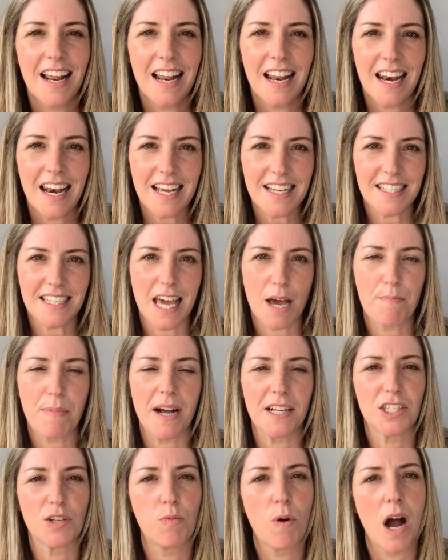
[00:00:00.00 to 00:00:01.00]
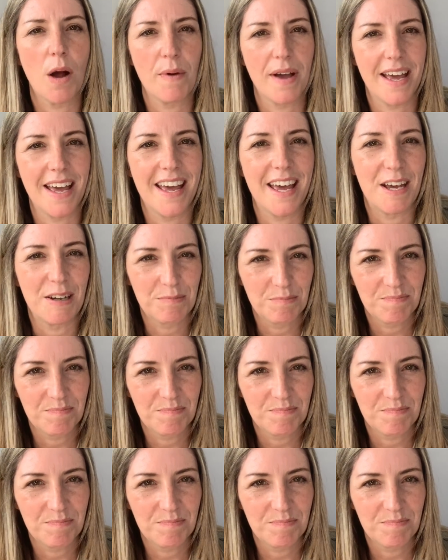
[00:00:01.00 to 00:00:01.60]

Let's get back to why we're here.